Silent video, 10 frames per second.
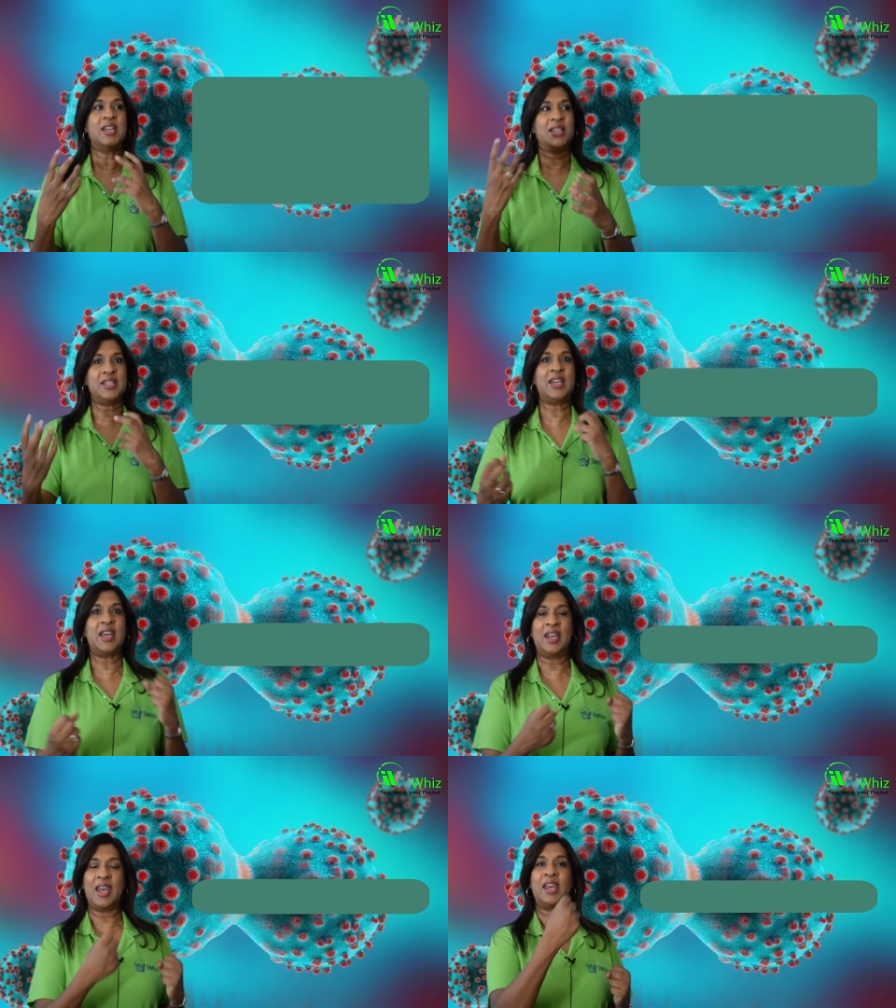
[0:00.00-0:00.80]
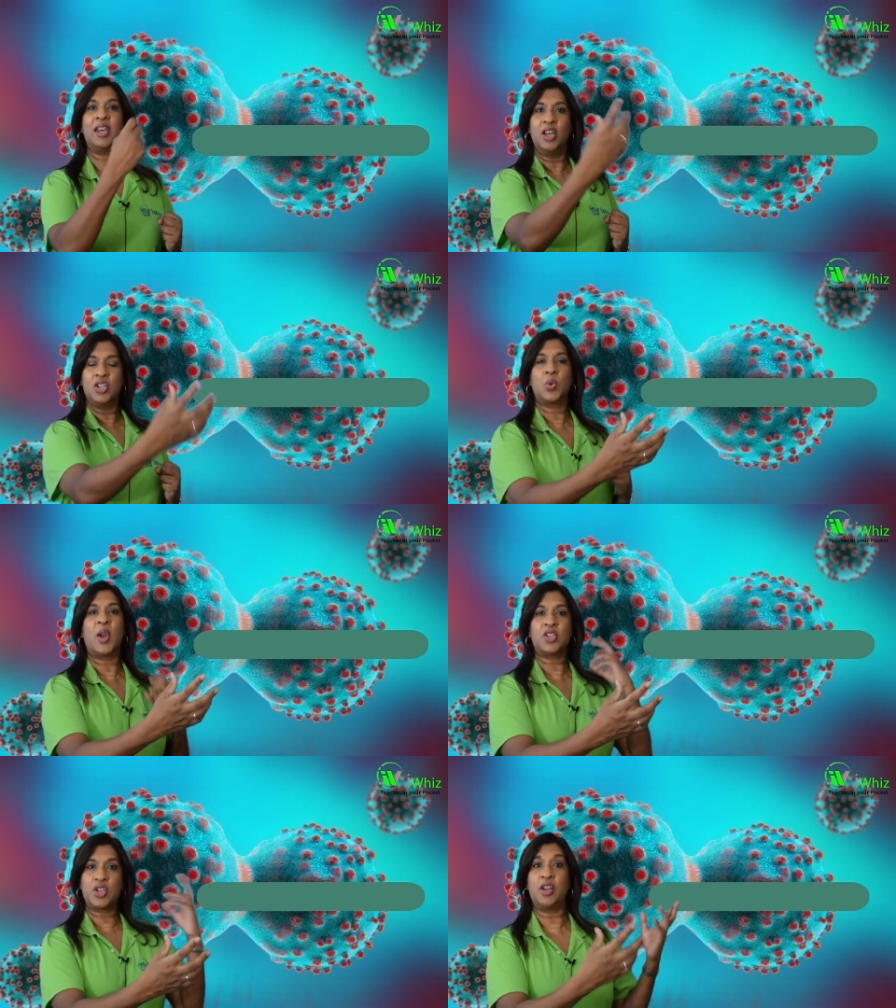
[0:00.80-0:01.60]
DNA to
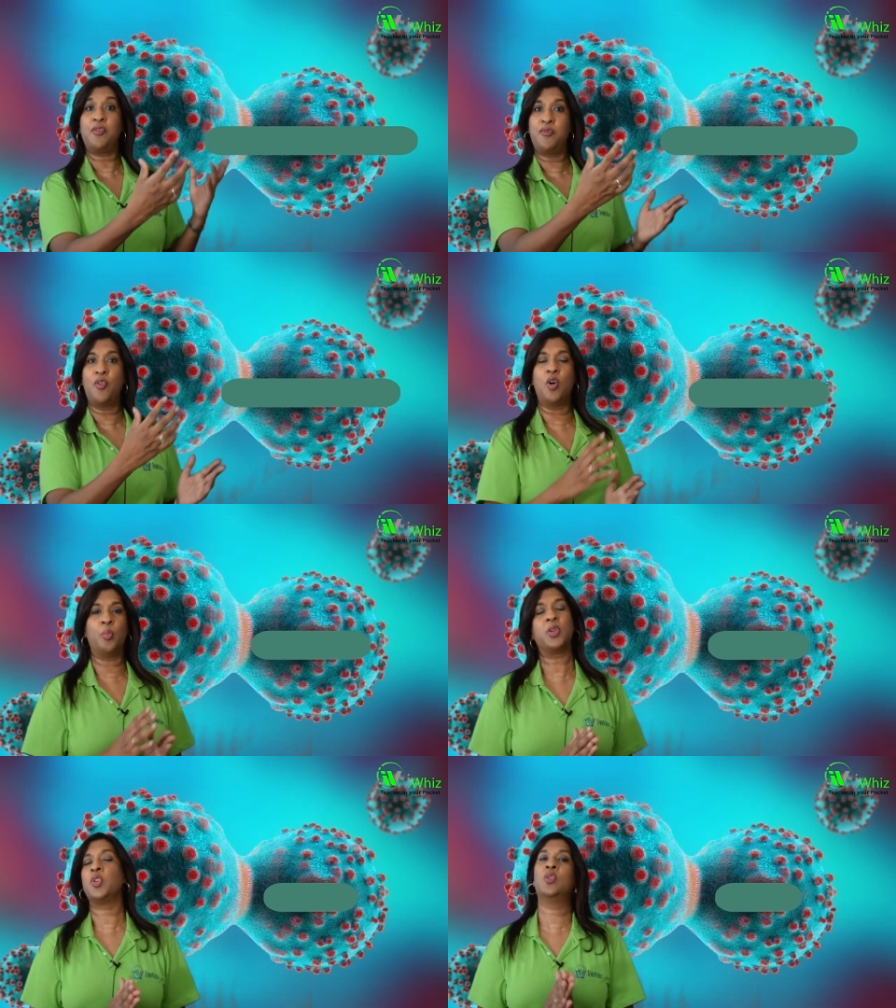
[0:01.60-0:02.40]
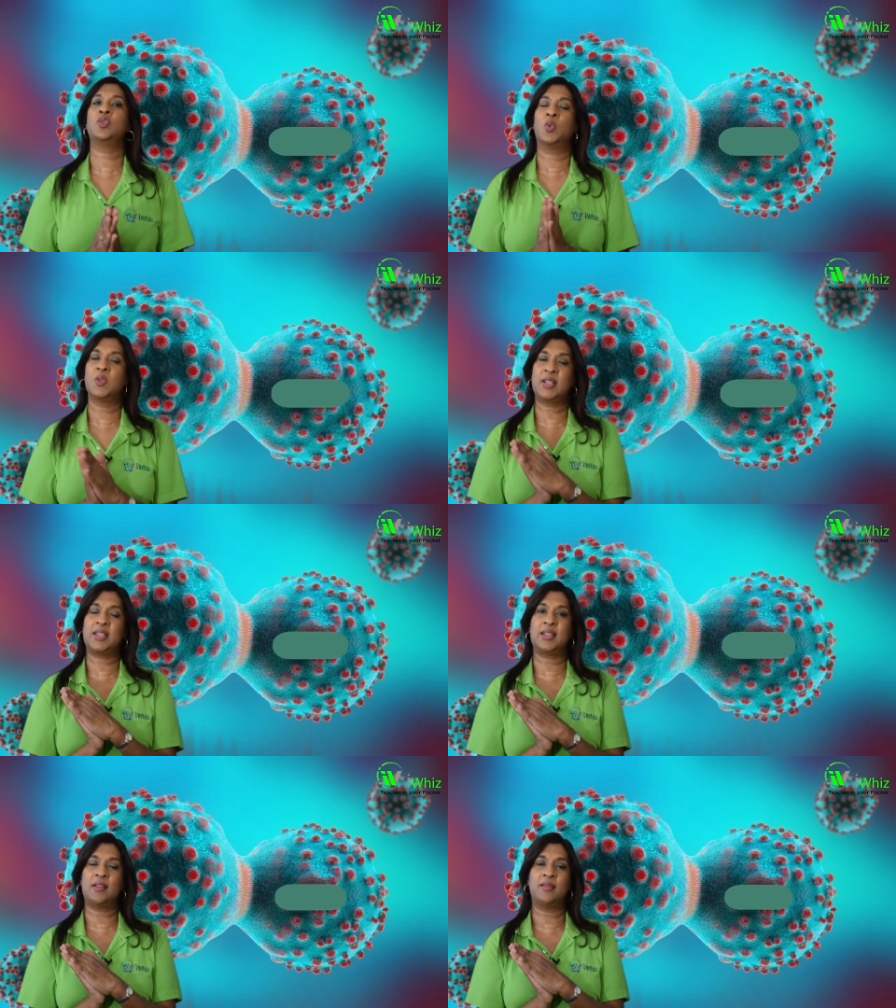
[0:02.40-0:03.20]
actually form your daughter
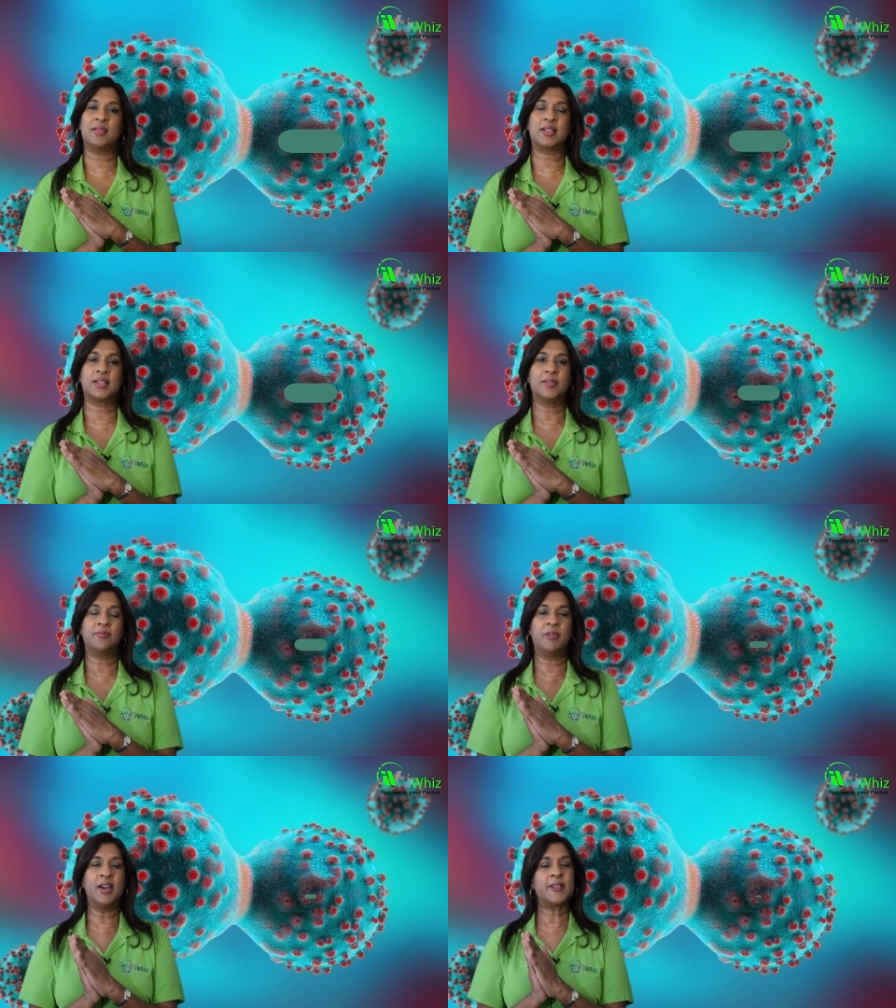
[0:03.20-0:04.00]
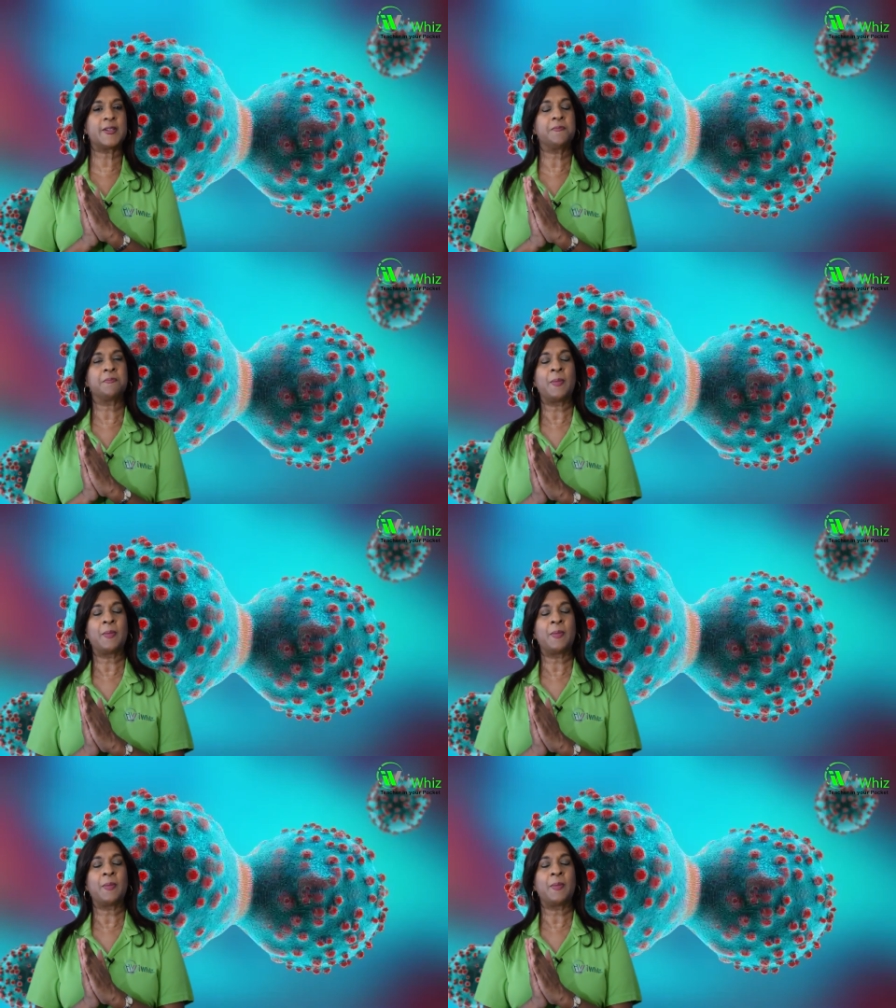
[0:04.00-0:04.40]
cells, right?